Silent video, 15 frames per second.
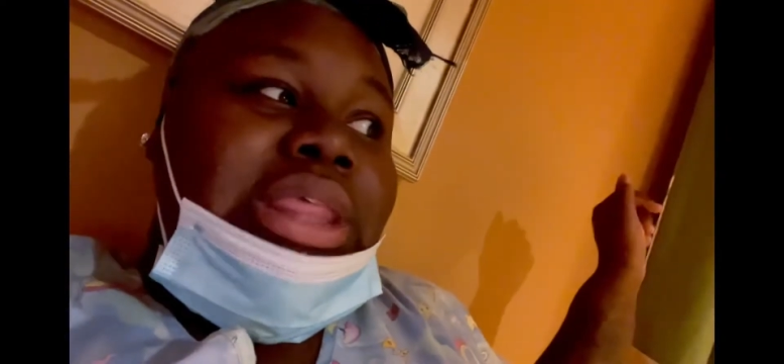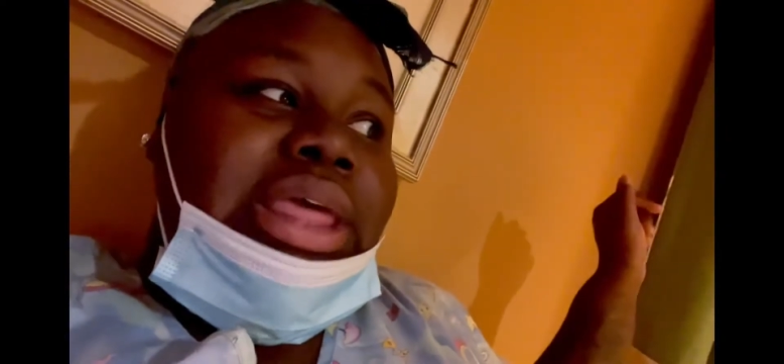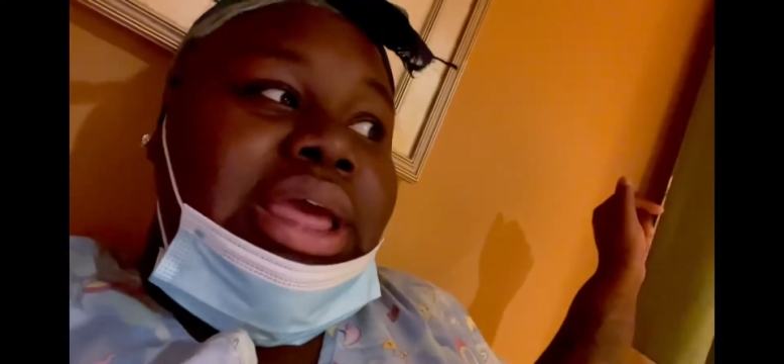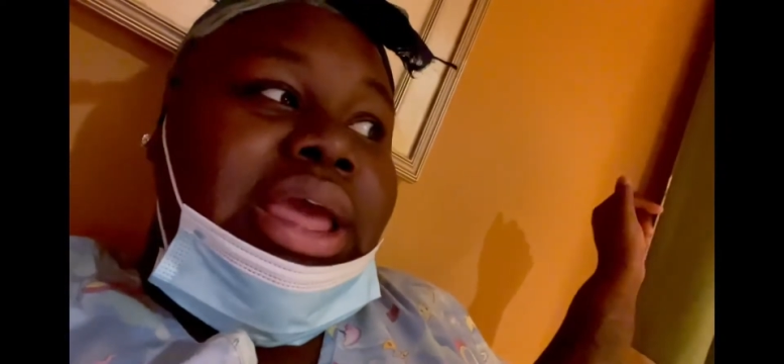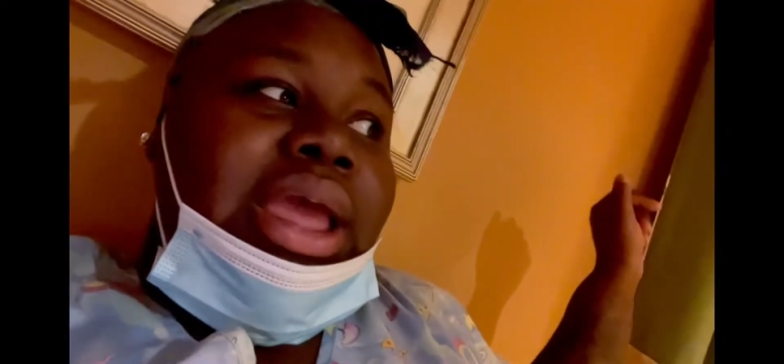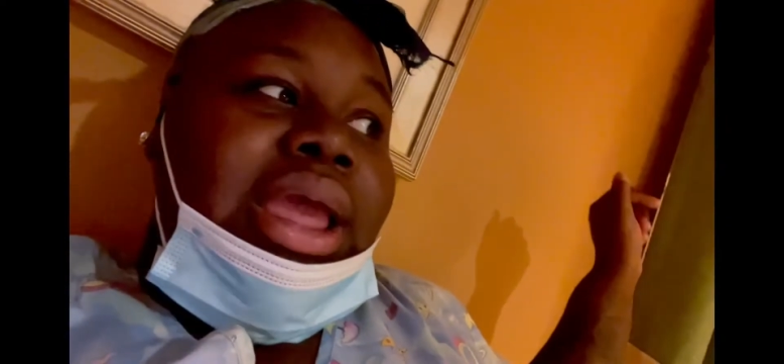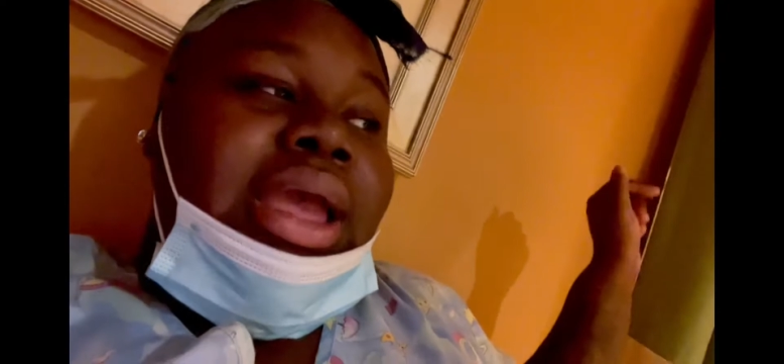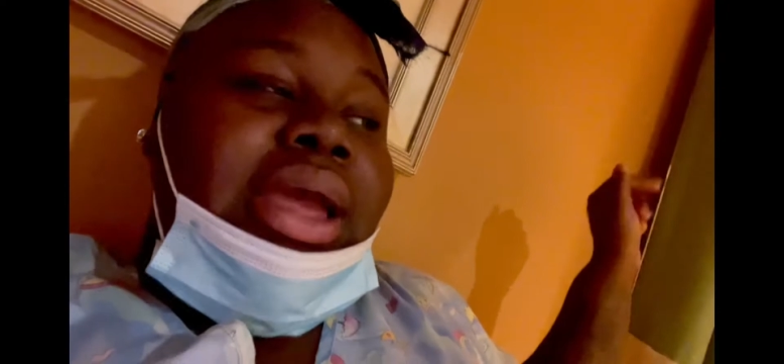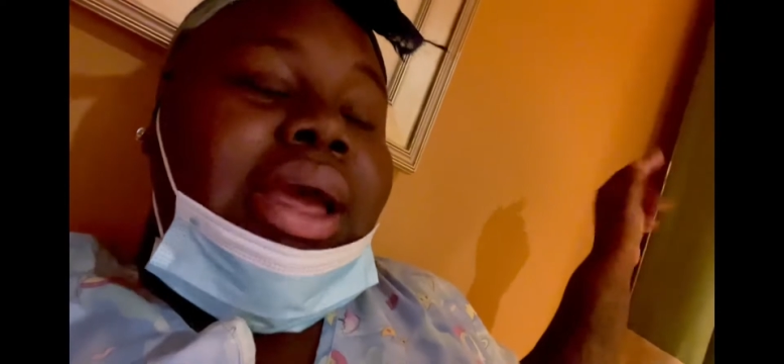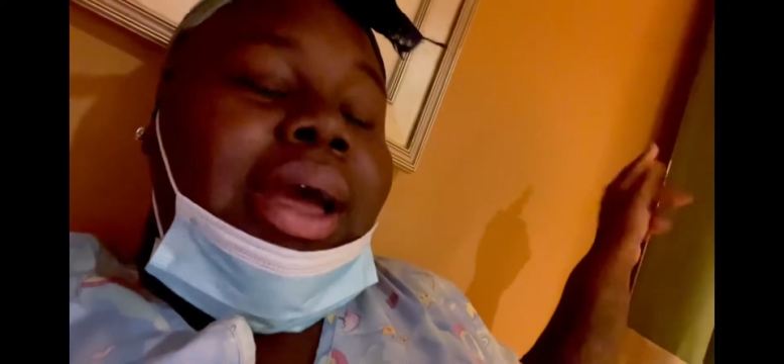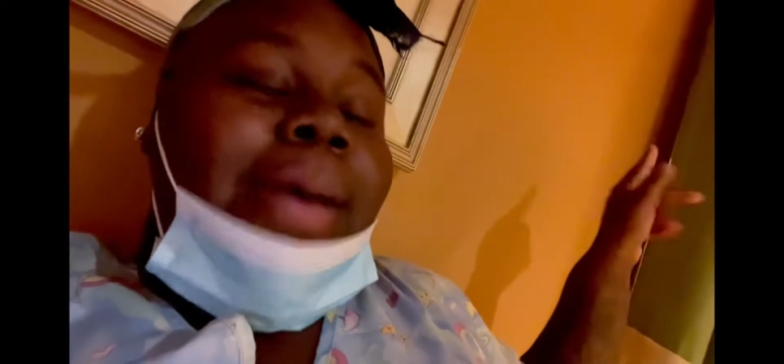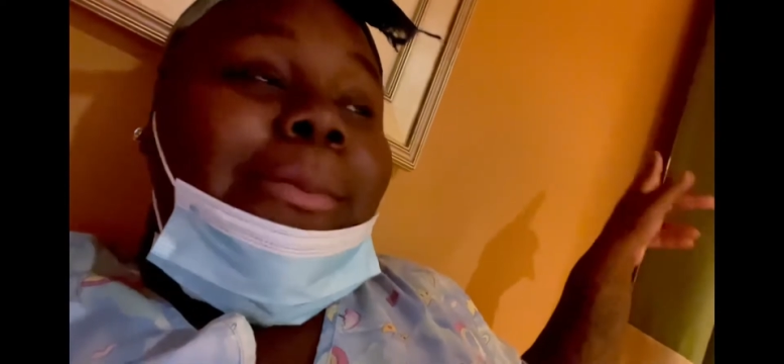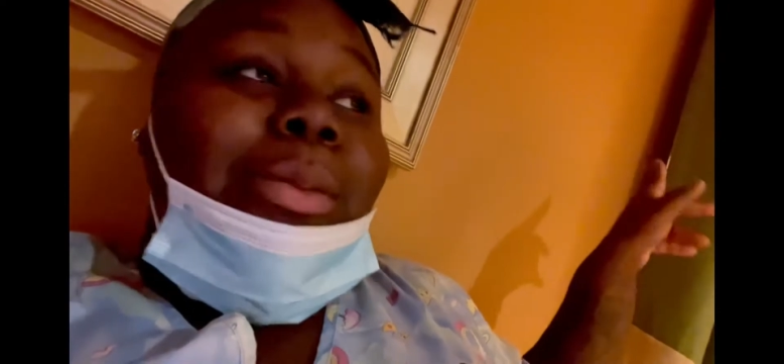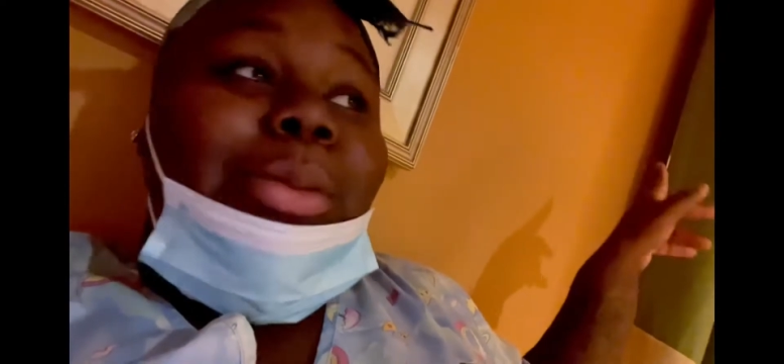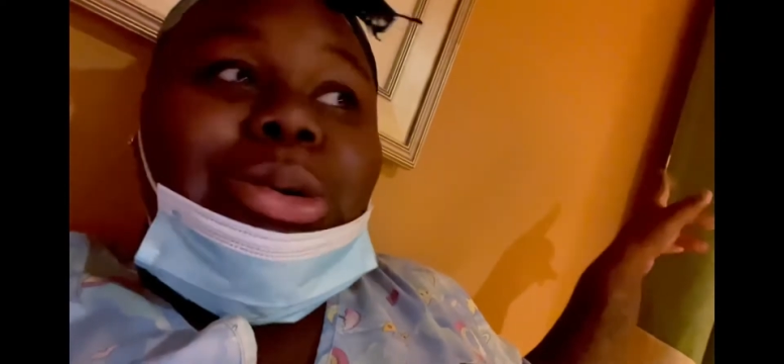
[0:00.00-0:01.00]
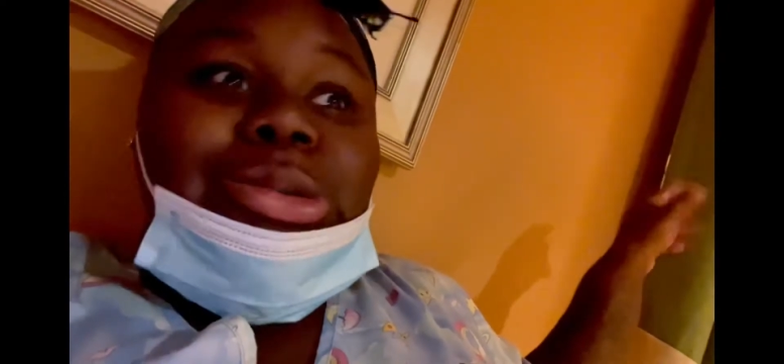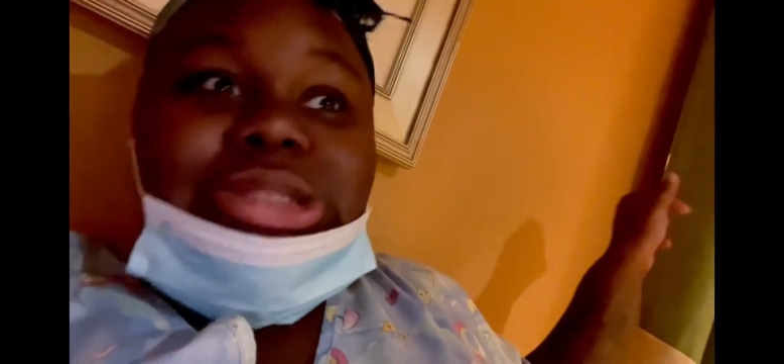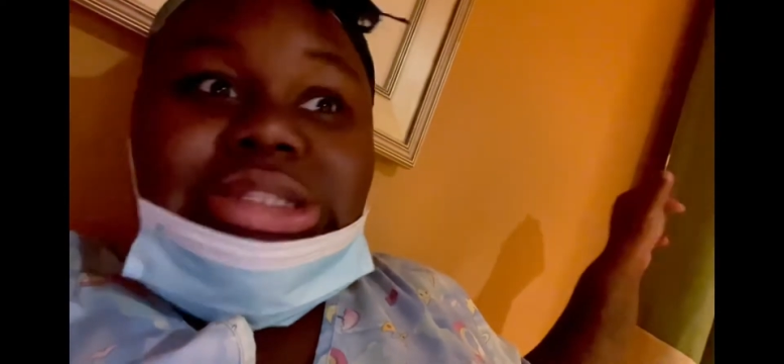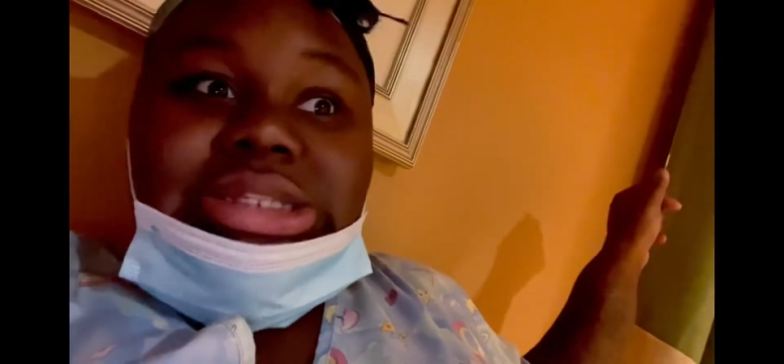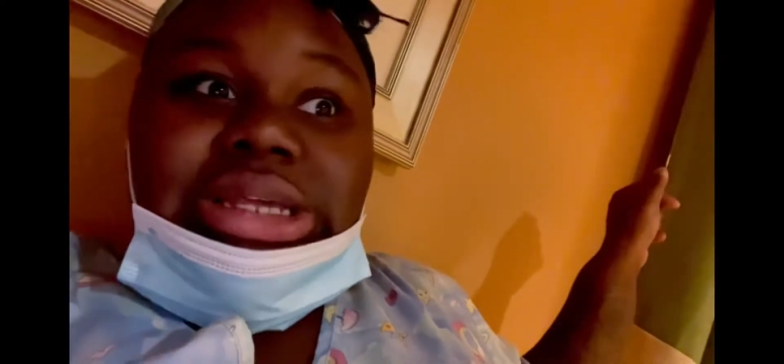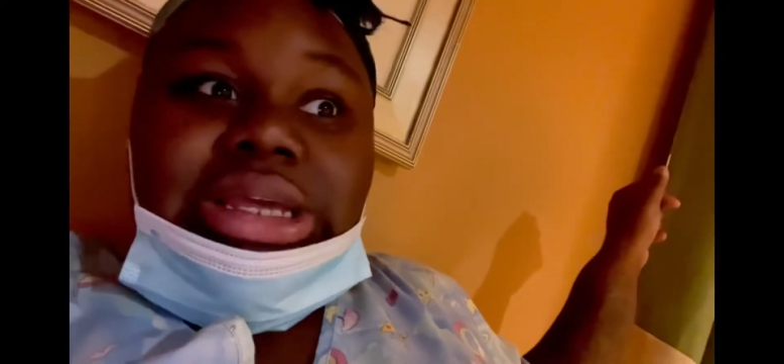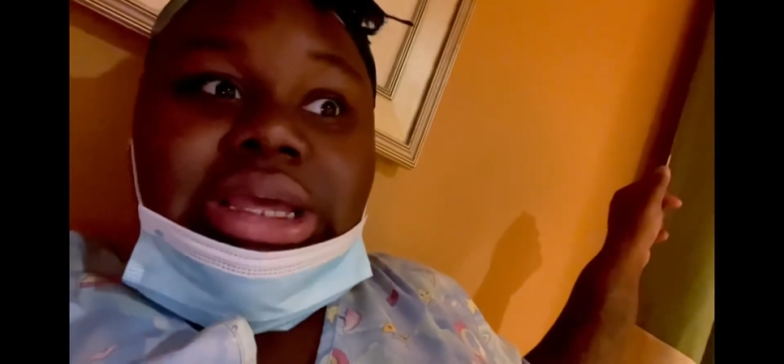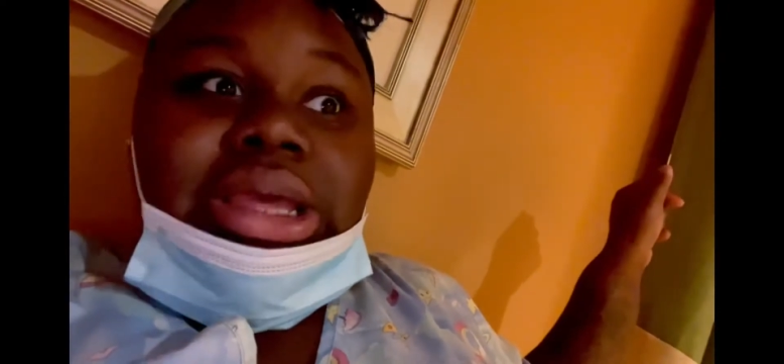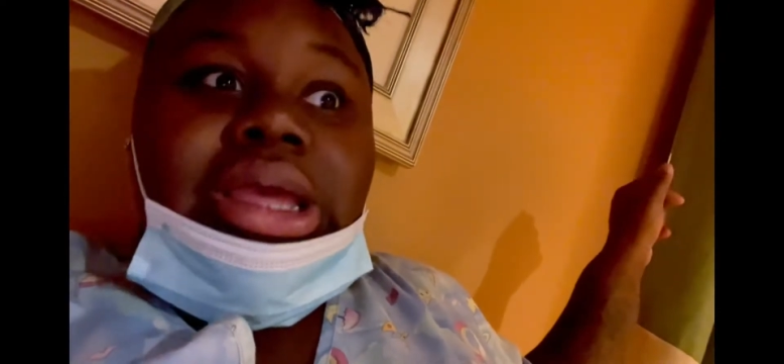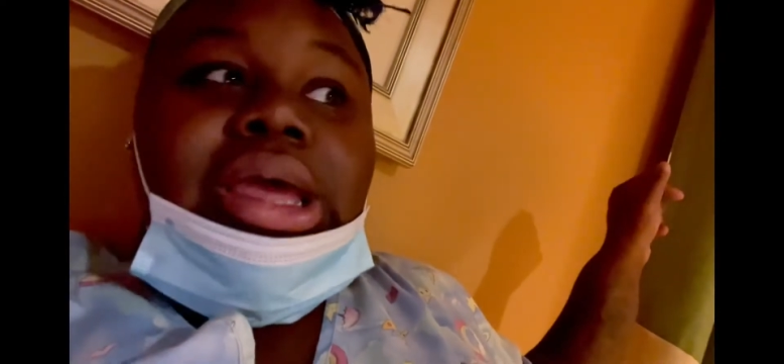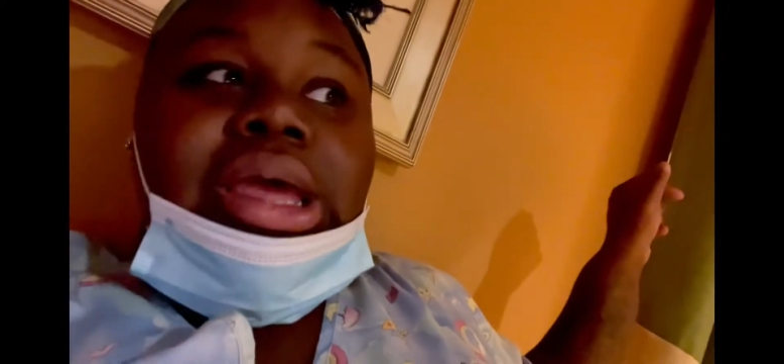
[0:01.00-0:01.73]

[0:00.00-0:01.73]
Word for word: then I'm gonna post it